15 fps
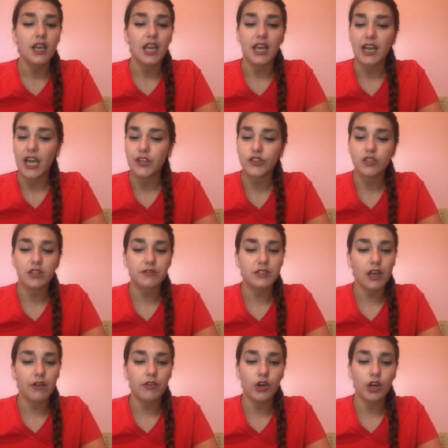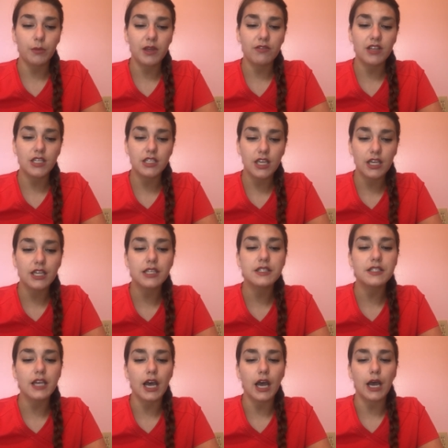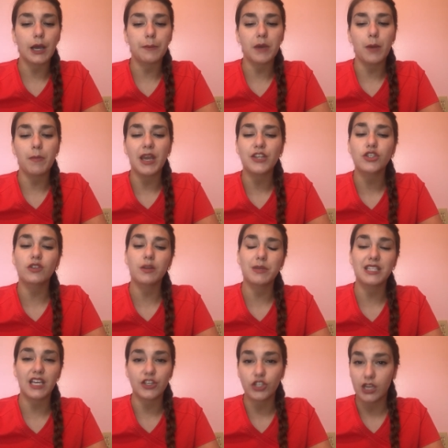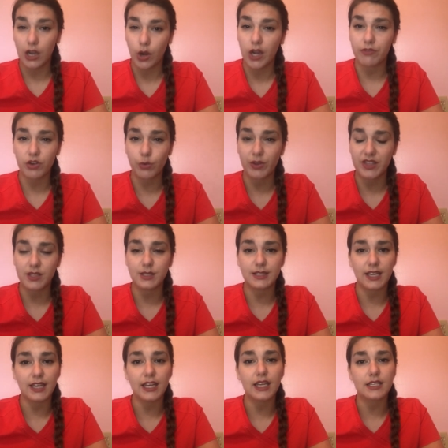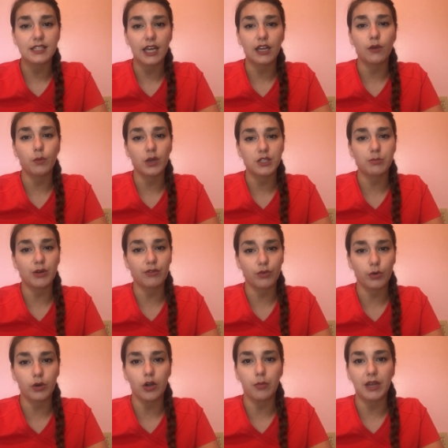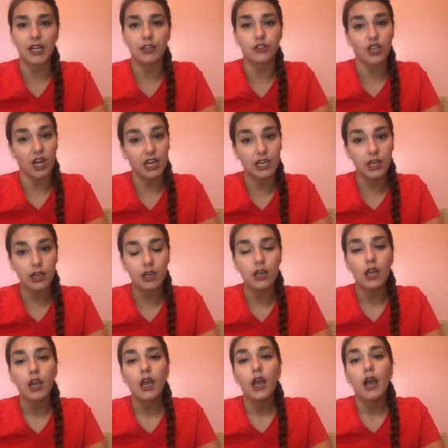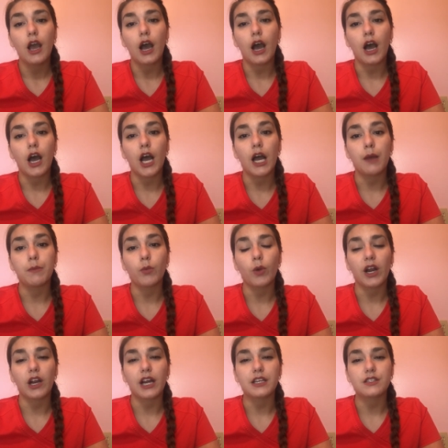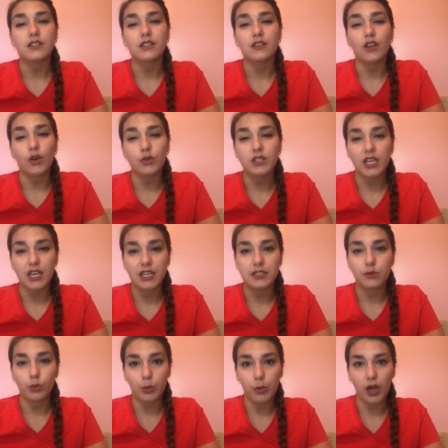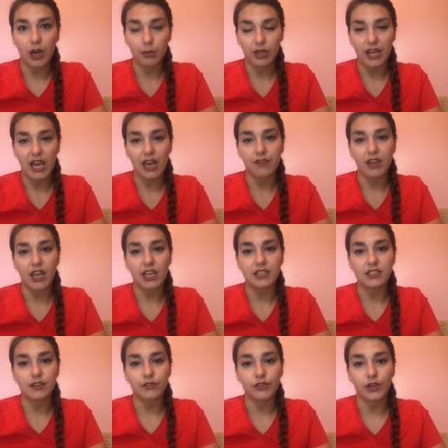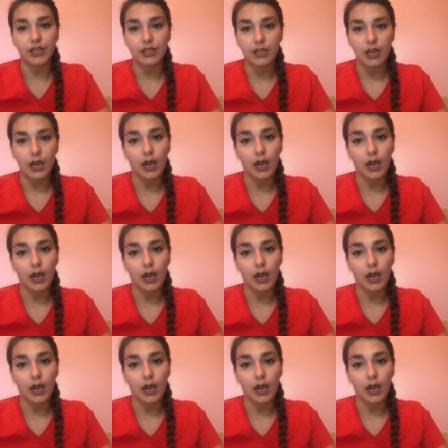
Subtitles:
and actions of self-harm in these kids. A major limitation, however, with this study is that it was performed in China, whereas those kids will probably have a different